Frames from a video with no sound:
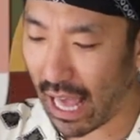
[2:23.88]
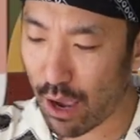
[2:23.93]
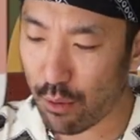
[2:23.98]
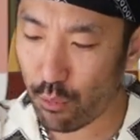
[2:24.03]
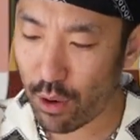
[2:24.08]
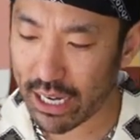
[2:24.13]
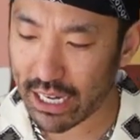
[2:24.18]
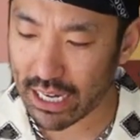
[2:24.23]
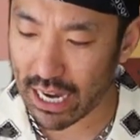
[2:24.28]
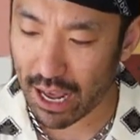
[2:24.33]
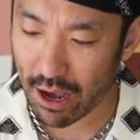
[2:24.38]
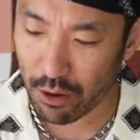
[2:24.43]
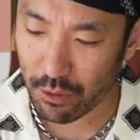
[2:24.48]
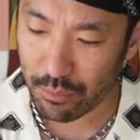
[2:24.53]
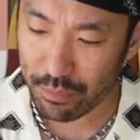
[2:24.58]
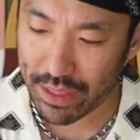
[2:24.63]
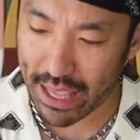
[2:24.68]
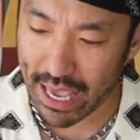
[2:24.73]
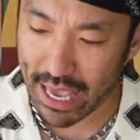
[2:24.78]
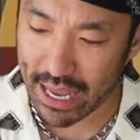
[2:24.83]
I weighed it
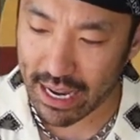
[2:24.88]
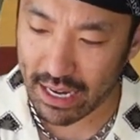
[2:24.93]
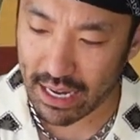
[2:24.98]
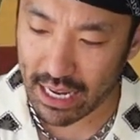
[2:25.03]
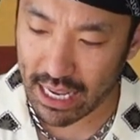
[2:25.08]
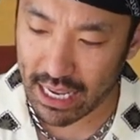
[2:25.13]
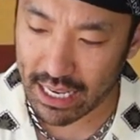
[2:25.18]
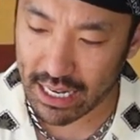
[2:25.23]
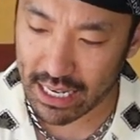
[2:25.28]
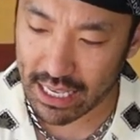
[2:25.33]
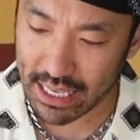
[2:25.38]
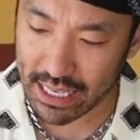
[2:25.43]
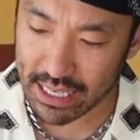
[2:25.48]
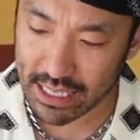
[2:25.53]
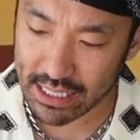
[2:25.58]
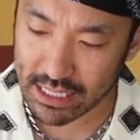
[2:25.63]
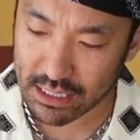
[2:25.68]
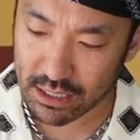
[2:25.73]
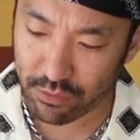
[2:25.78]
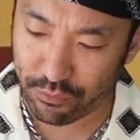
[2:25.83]
out and it
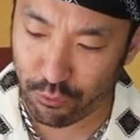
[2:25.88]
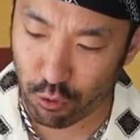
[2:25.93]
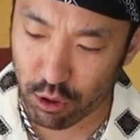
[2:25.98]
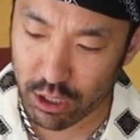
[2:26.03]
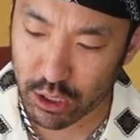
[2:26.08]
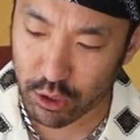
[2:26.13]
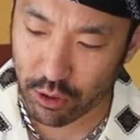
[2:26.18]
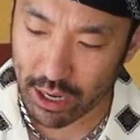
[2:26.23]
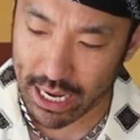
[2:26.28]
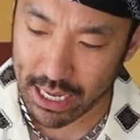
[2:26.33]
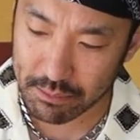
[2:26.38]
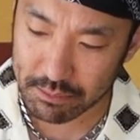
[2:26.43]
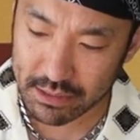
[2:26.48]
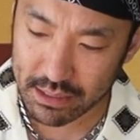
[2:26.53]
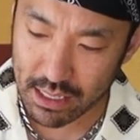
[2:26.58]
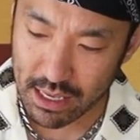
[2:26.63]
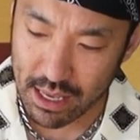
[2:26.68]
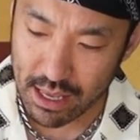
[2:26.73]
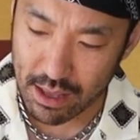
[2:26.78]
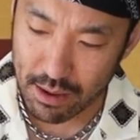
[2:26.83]
is 40
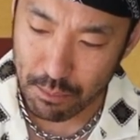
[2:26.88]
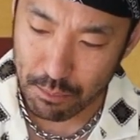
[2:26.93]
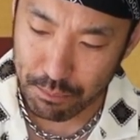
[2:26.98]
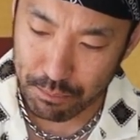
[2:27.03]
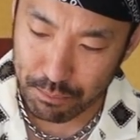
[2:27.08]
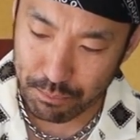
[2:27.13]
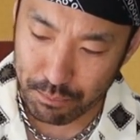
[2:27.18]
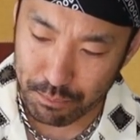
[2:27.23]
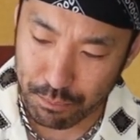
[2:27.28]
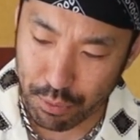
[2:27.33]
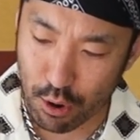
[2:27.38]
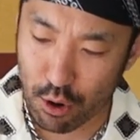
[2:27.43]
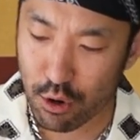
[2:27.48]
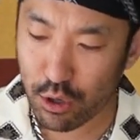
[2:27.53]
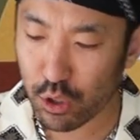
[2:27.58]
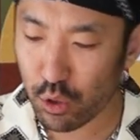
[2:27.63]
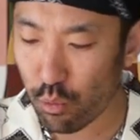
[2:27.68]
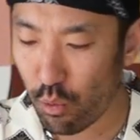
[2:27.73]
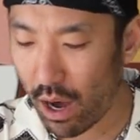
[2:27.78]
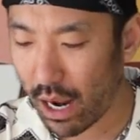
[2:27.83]
grams per,
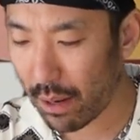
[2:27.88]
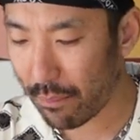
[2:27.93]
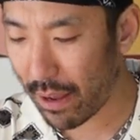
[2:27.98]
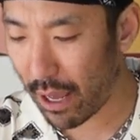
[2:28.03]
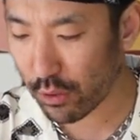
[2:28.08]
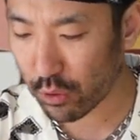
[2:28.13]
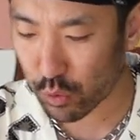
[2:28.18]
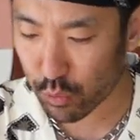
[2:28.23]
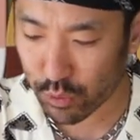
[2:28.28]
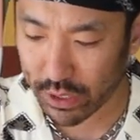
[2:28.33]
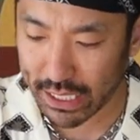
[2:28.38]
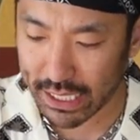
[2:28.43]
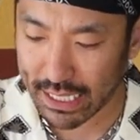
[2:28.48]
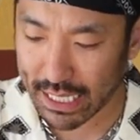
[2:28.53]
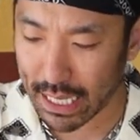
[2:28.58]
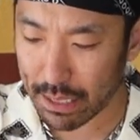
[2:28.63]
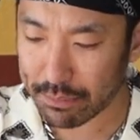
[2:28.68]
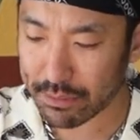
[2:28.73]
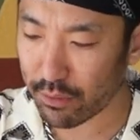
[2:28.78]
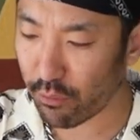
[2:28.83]
you want about 3
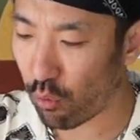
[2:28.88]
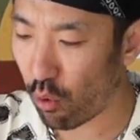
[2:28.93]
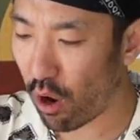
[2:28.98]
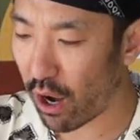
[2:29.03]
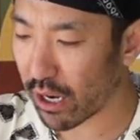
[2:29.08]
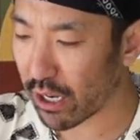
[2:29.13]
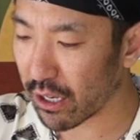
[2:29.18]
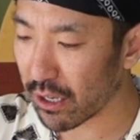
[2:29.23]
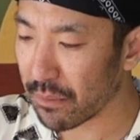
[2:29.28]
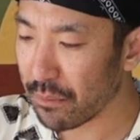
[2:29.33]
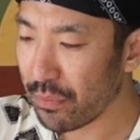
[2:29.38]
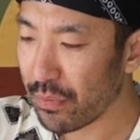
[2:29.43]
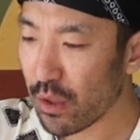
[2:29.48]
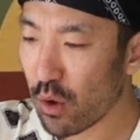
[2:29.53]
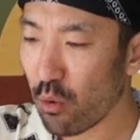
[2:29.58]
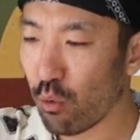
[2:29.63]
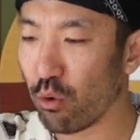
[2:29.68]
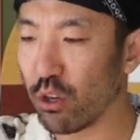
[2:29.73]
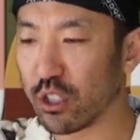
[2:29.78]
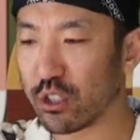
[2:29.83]
cups of water,
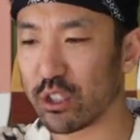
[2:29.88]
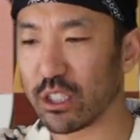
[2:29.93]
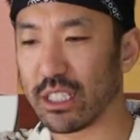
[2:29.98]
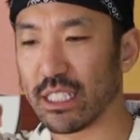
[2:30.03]
which